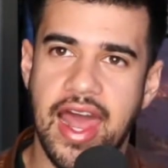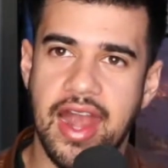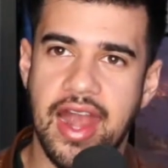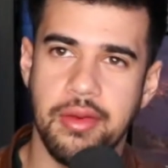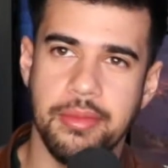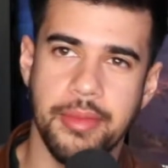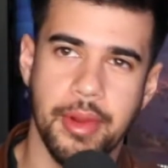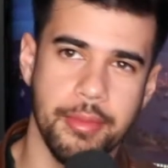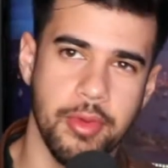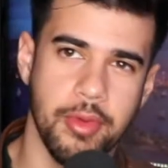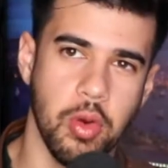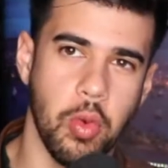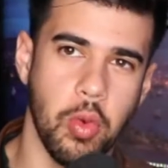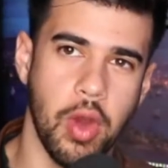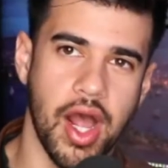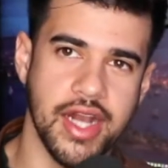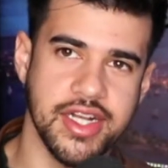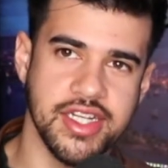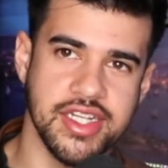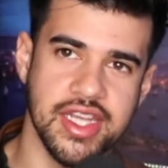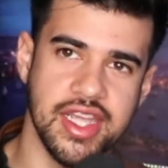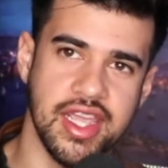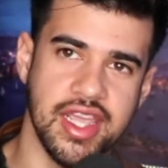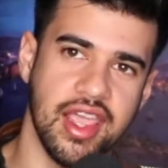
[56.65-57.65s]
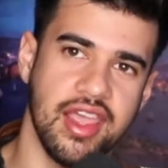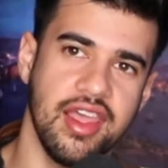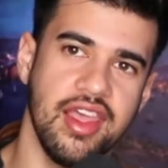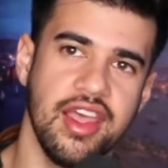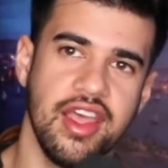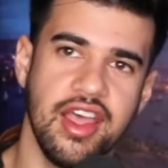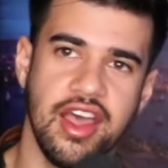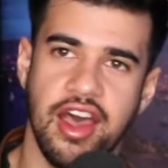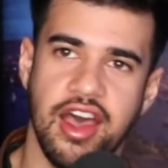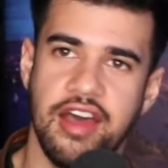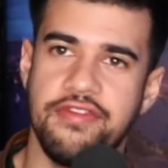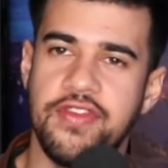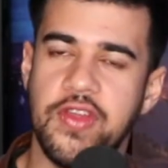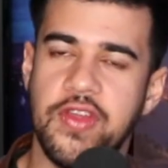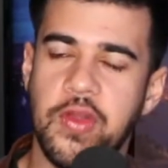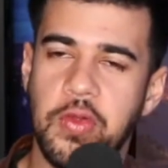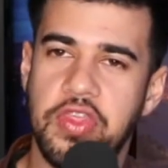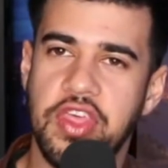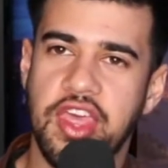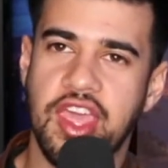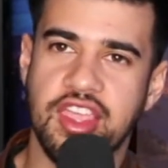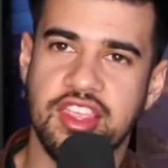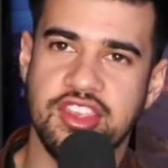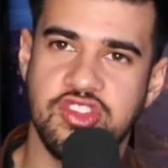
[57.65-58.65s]
I remember watching a few
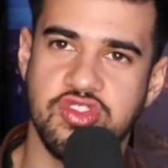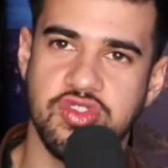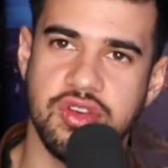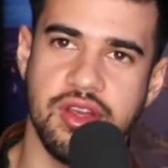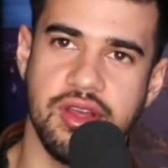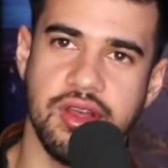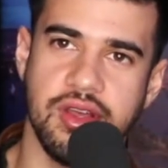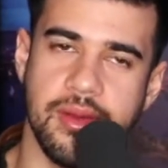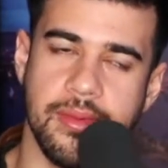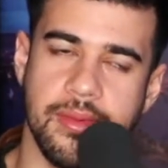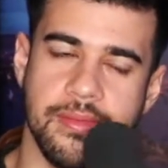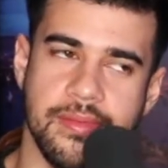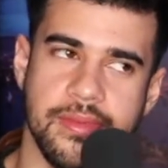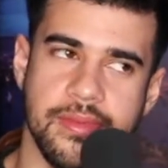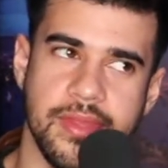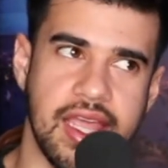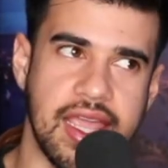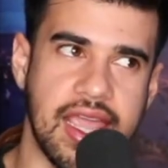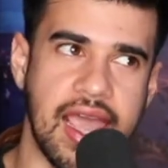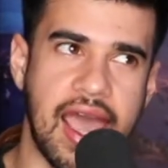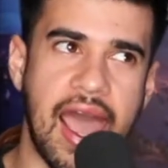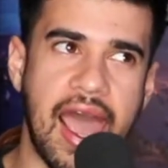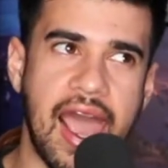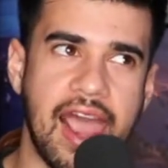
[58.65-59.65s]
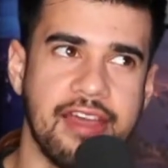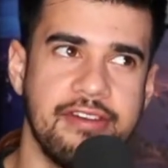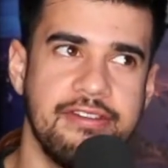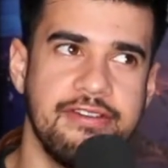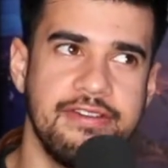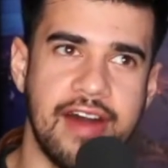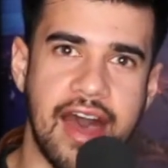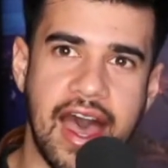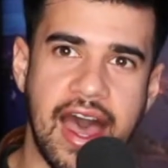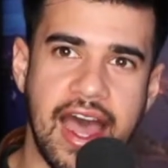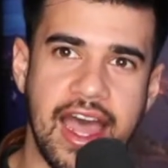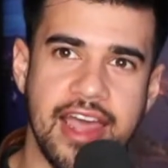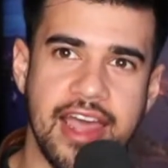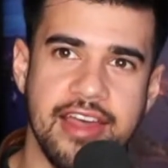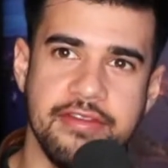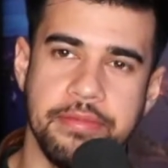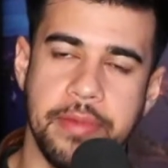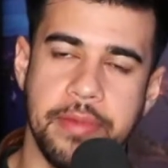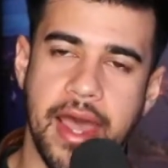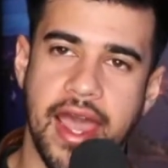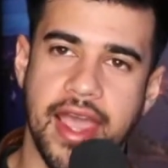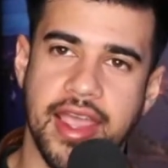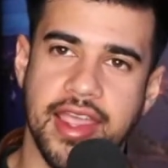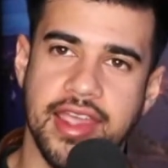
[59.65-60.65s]
things from like Hak5
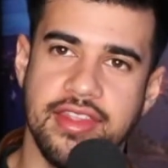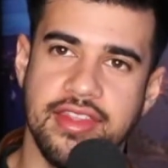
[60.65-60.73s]
back in the